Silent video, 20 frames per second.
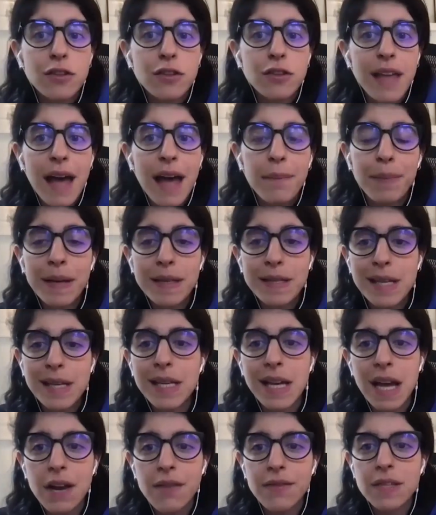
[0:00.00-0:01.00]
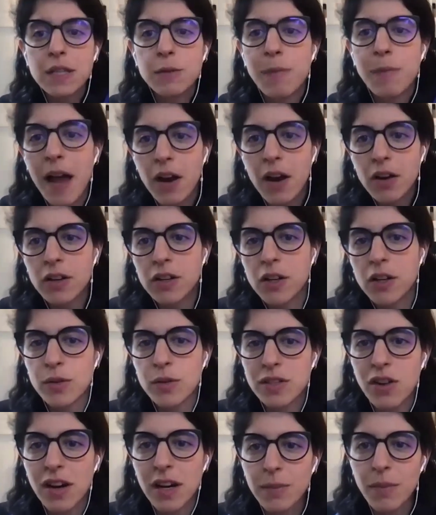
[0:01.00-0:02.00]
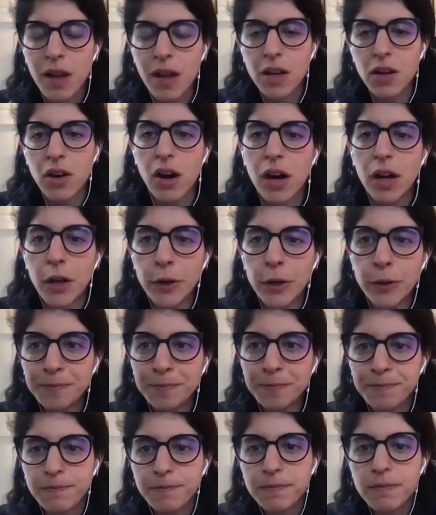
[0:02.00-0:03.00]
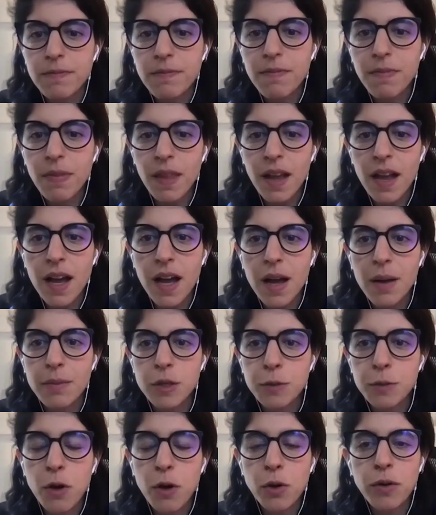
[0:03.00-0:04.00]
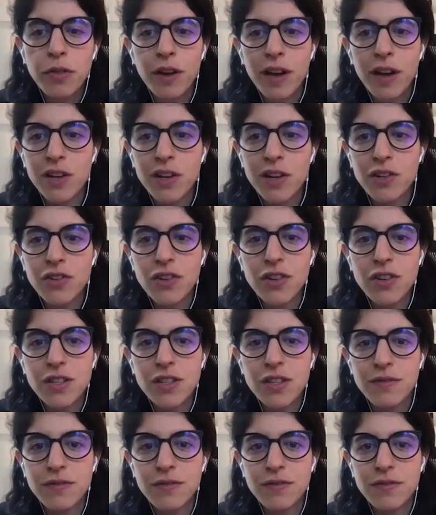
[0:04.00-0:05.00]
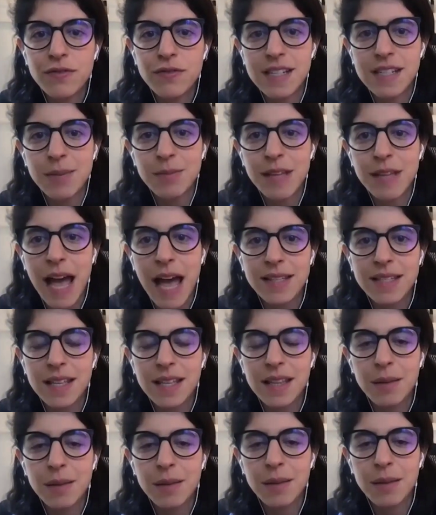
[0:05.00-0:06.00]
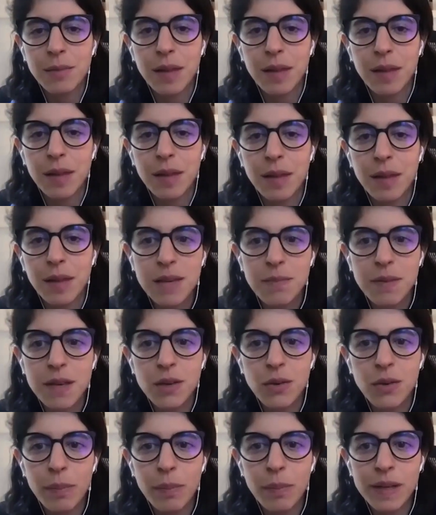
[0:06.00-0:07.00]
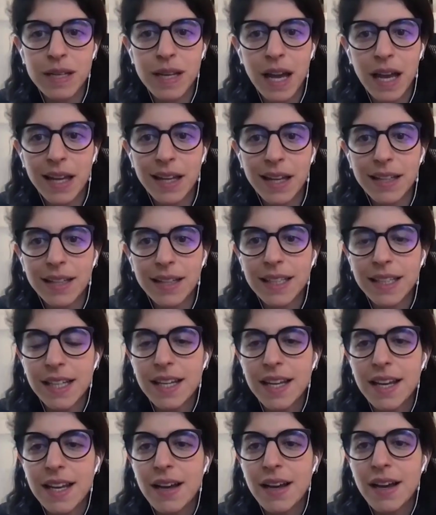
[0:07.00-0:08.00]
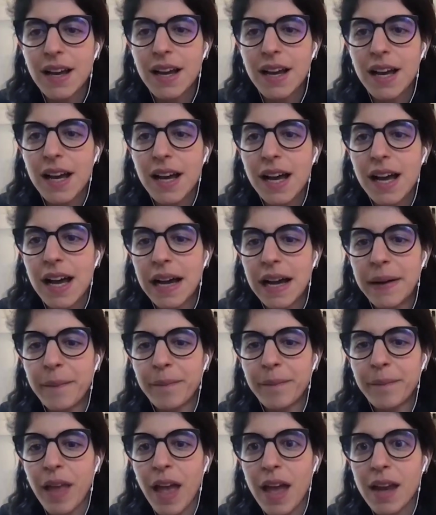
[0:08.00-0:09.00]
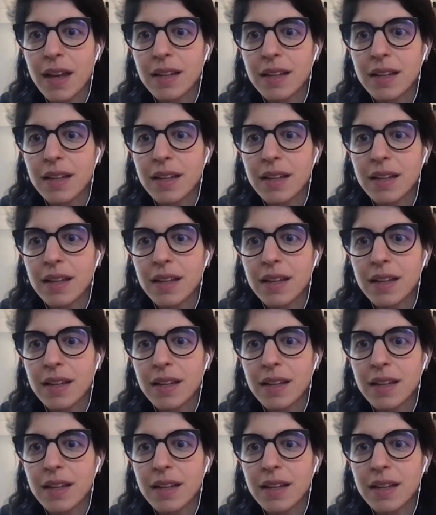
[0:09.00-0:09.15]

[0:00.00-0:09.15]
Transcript: And so that basically kind of inspired, starting Monte Carlo. Spoke with hundreds of data teams, asking them like, hey, what's keeping you up at night? And